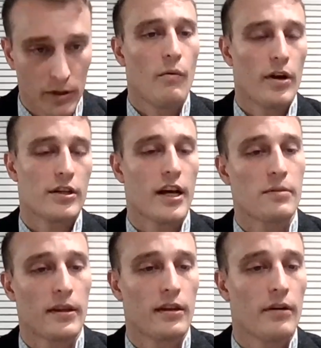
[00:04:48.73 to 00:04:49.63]
When discussing
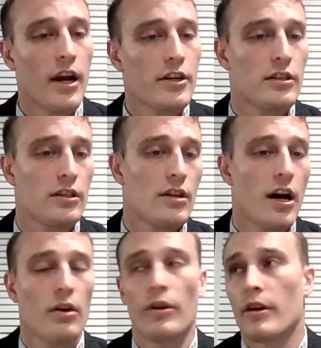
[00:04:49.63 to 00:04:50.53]
with the Russians, is
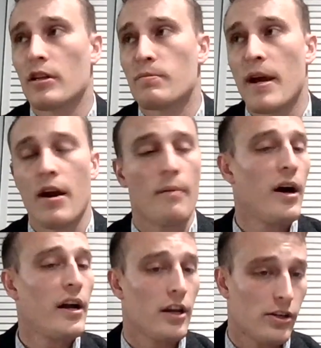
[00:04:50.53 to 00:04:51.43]
not only are these men not
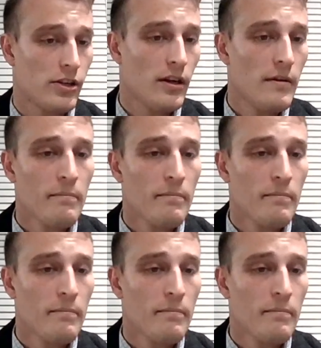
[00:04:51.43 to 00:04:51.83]
punished,